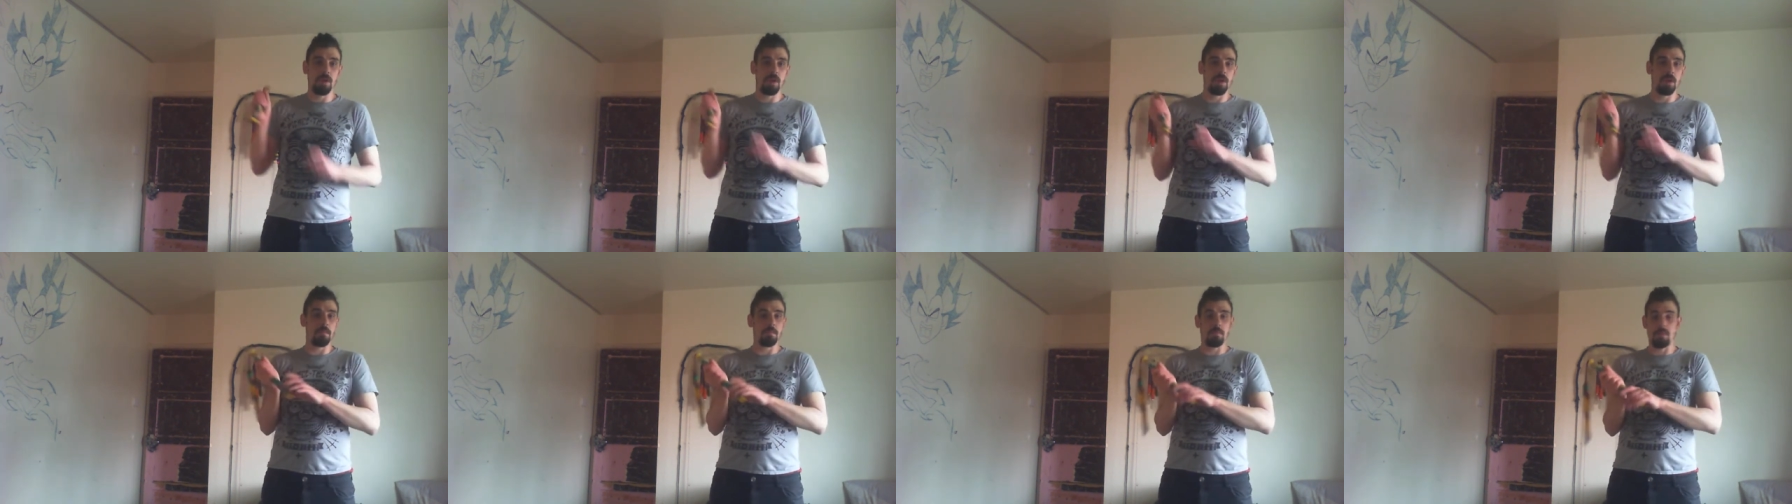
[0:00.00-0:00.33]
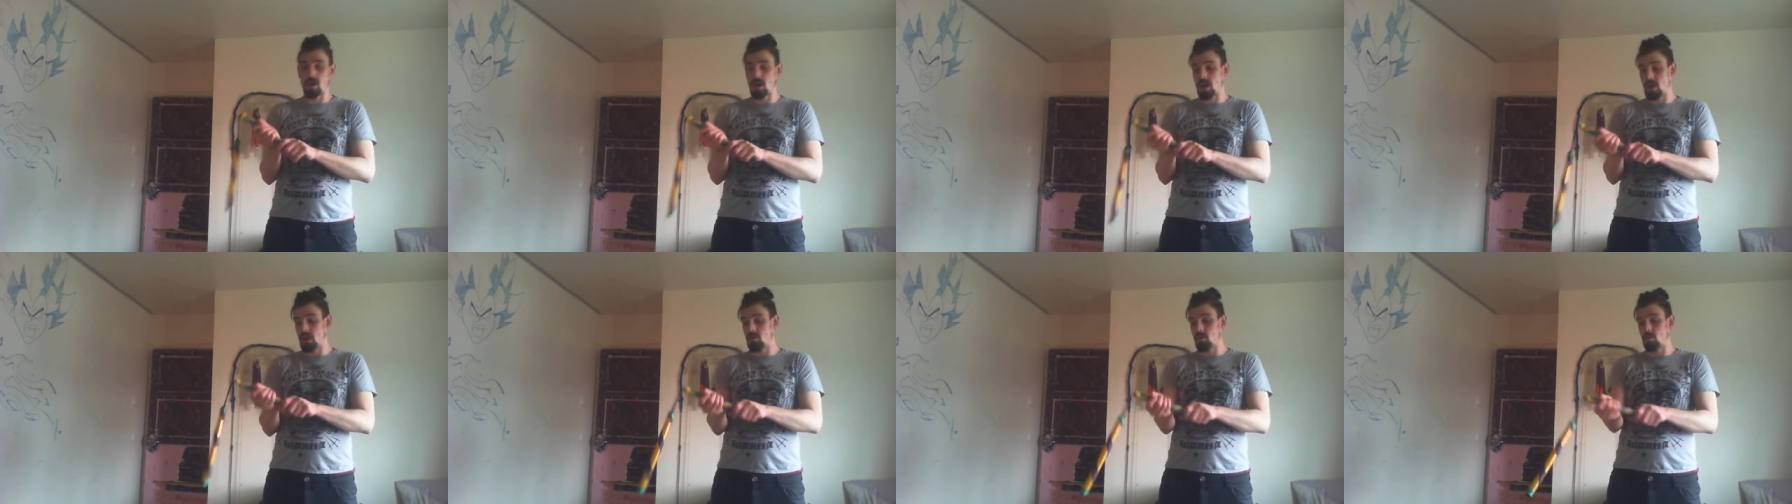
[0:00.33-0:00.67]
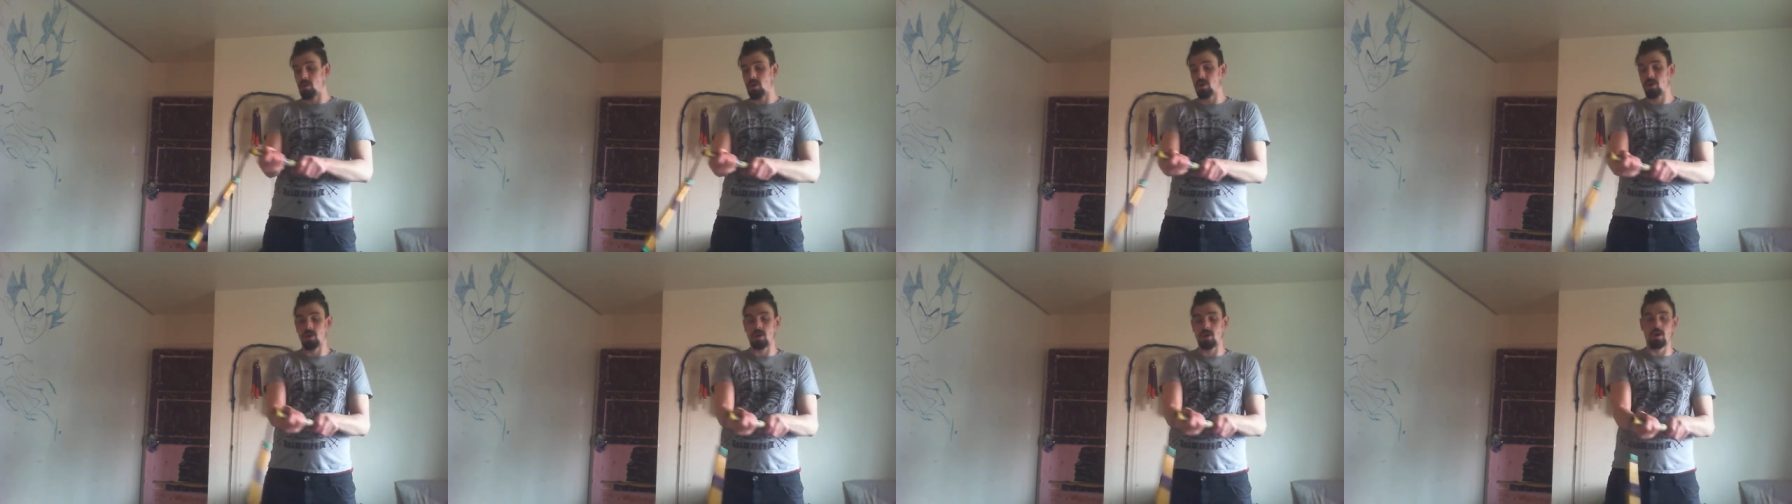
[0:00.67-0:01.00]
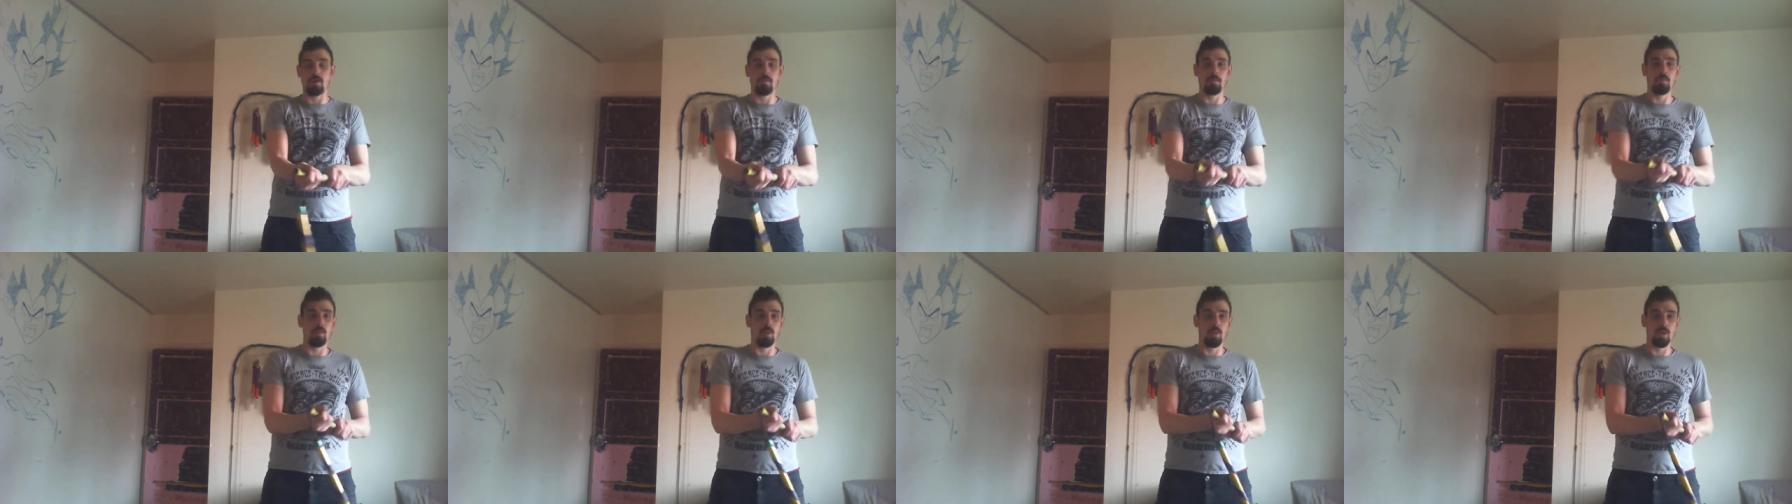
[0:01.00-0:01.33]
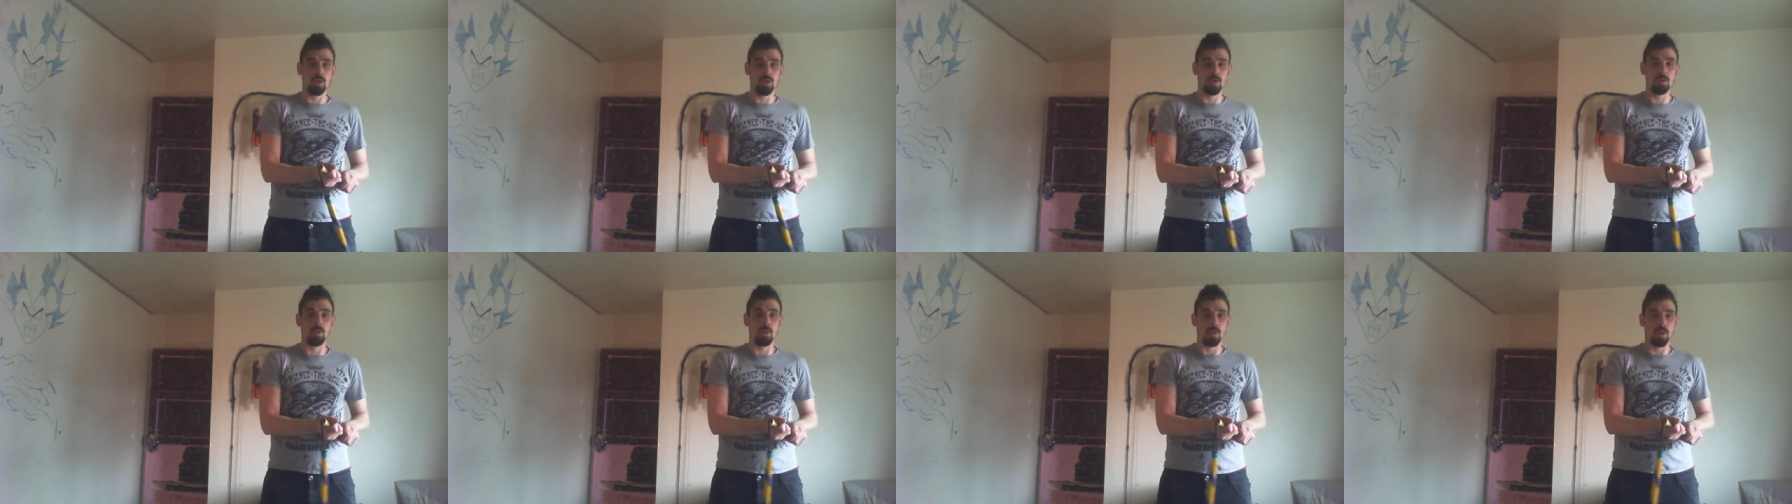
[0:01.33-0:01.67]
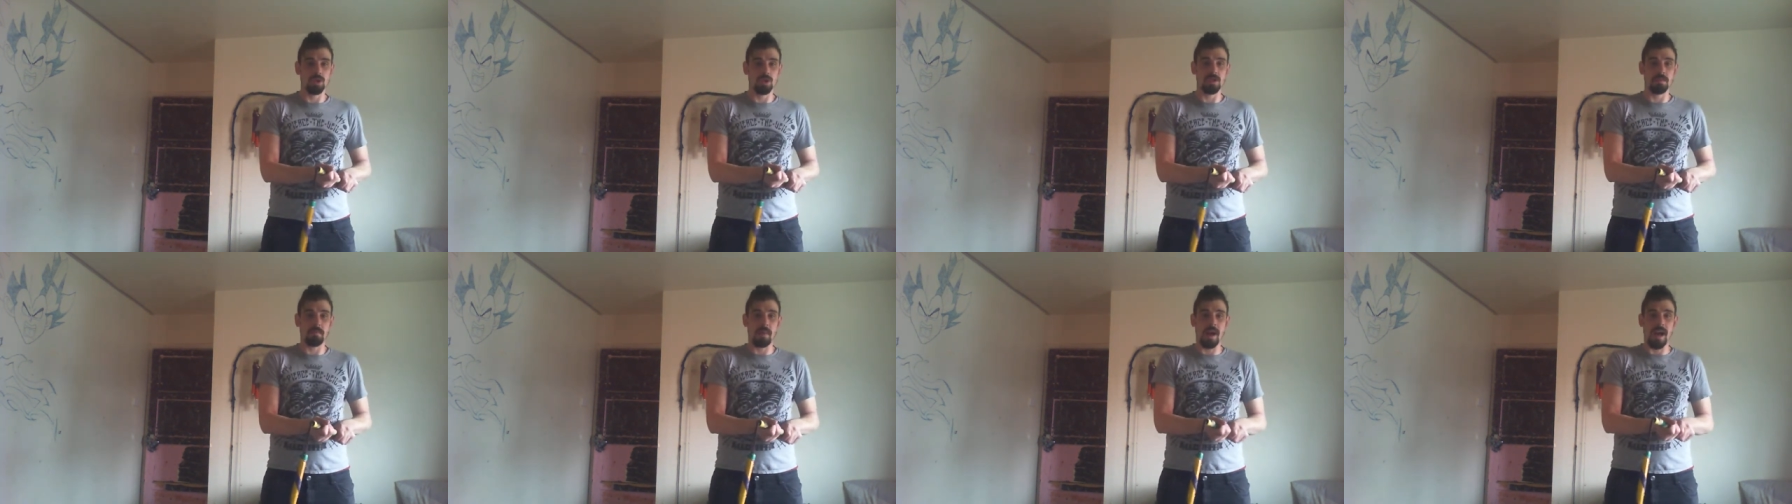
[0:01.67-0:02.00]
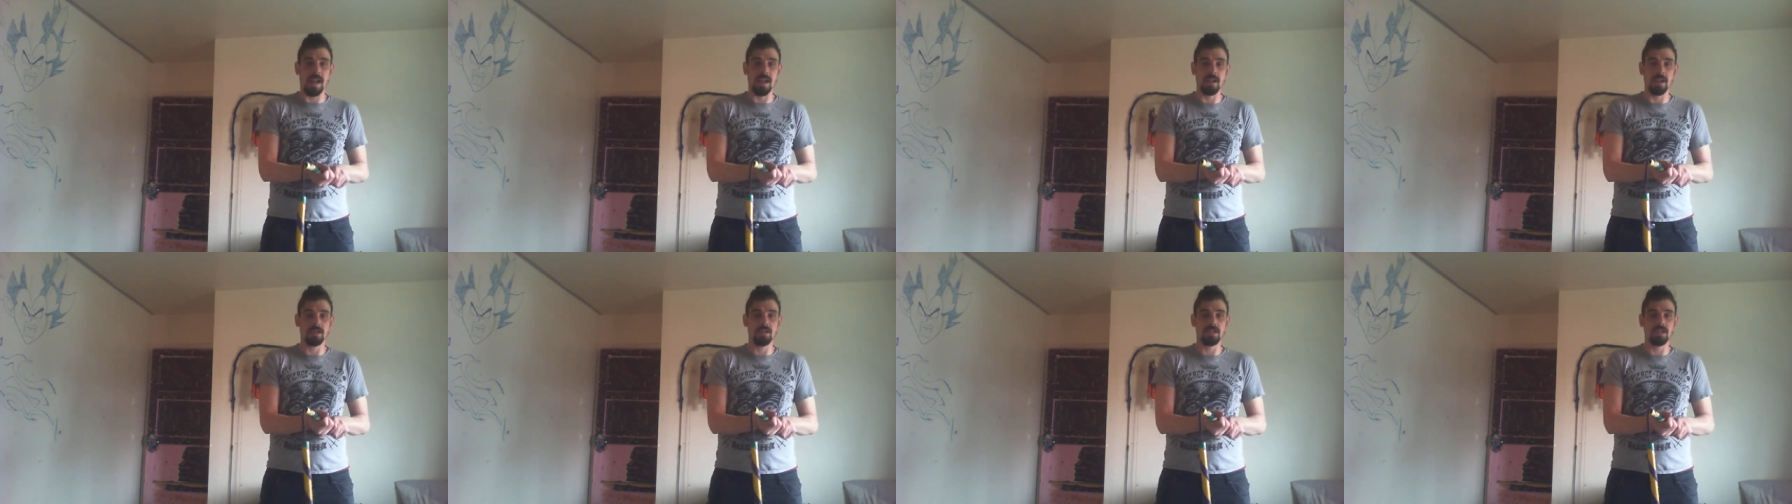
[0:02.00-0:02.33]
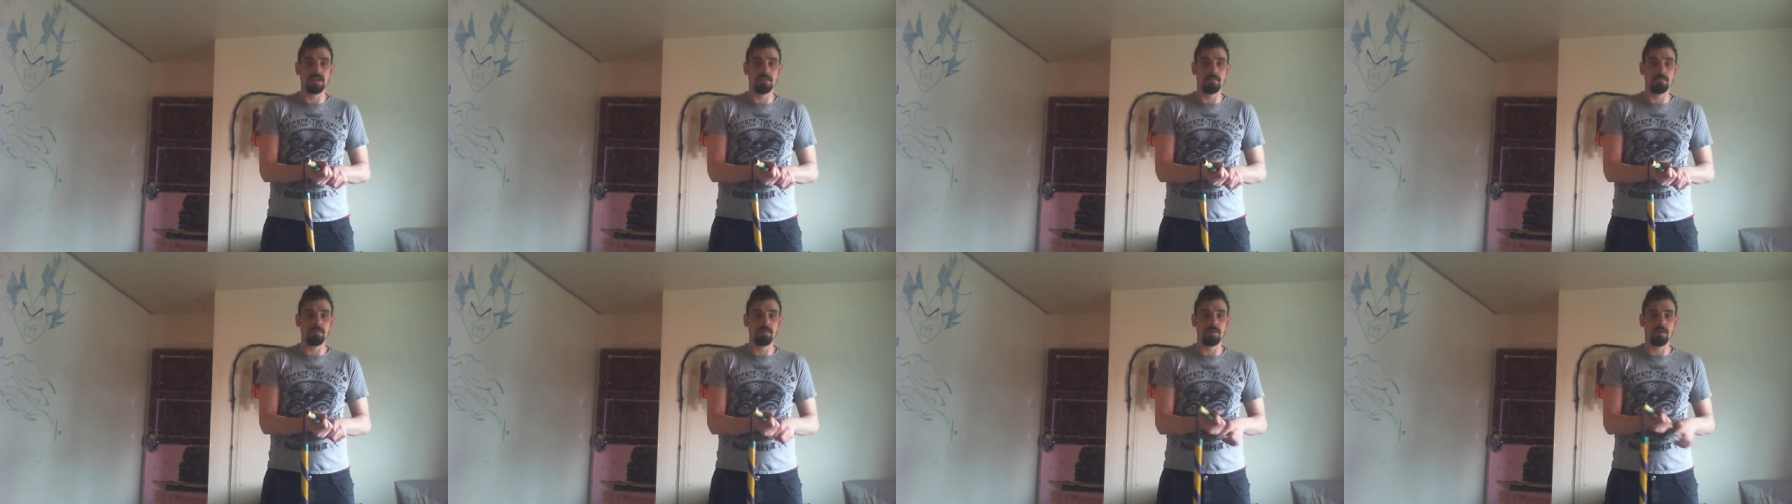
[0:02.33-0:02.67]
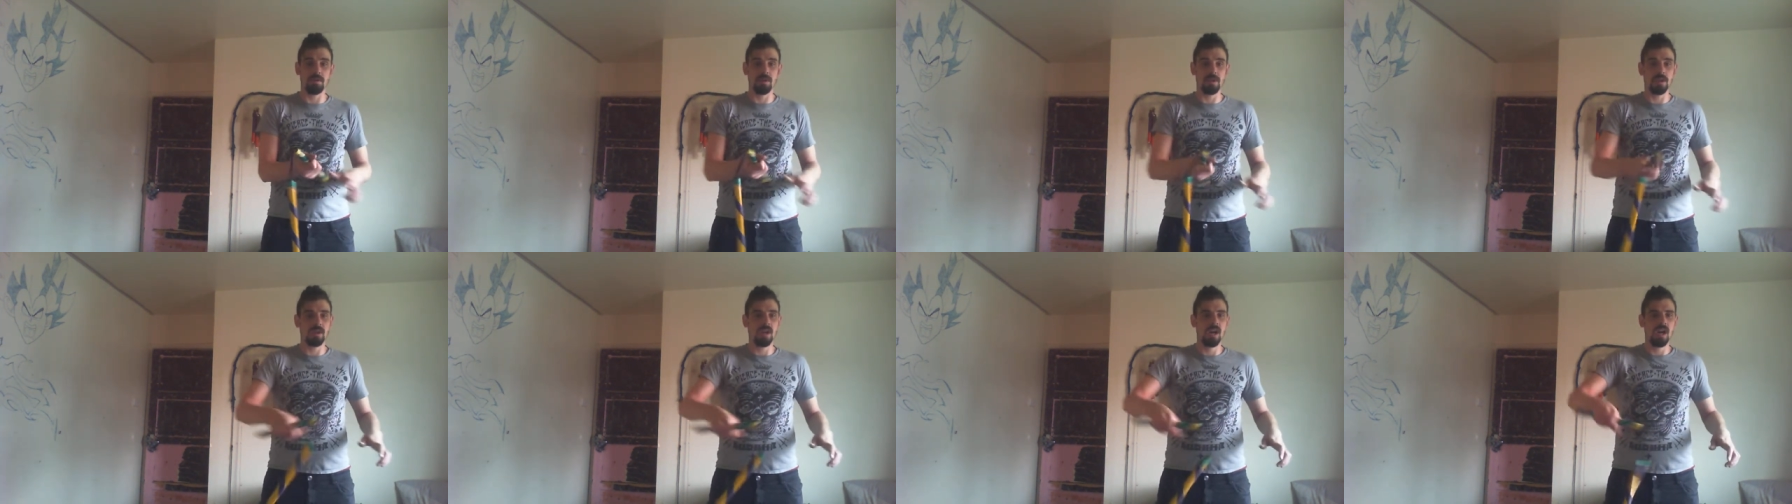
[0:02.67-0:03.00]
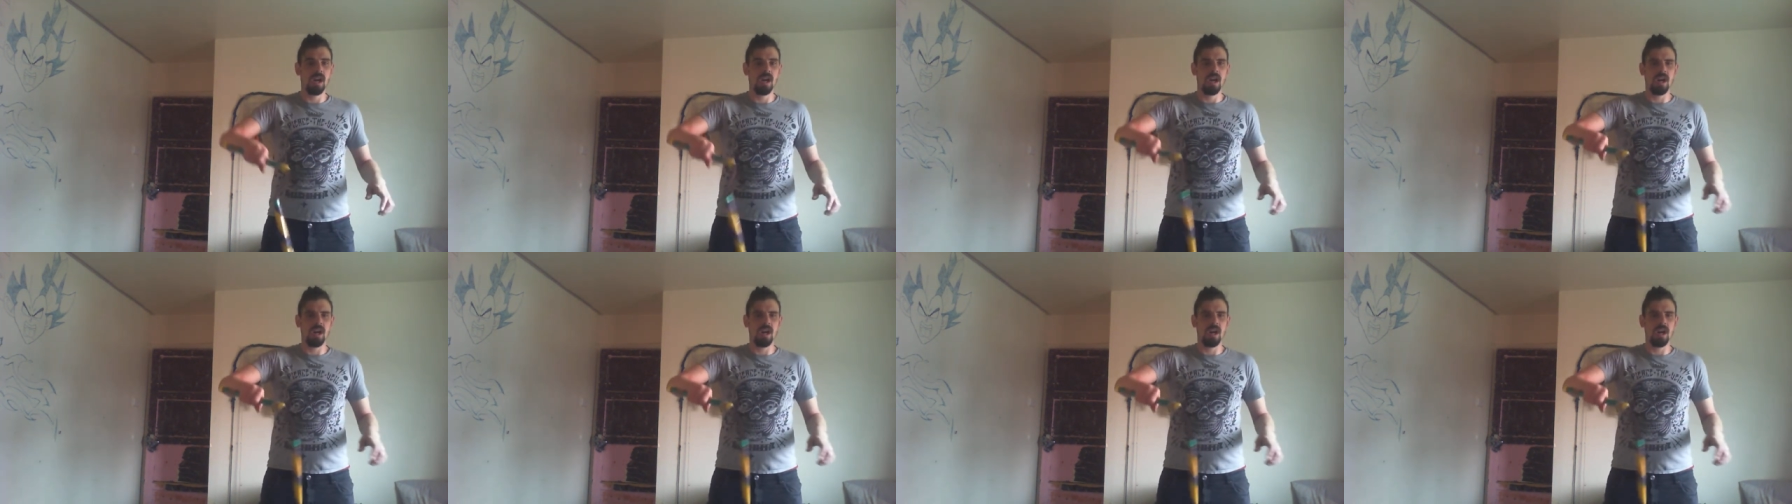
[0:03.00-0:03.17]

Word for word: you might want to go more towards a balancing point.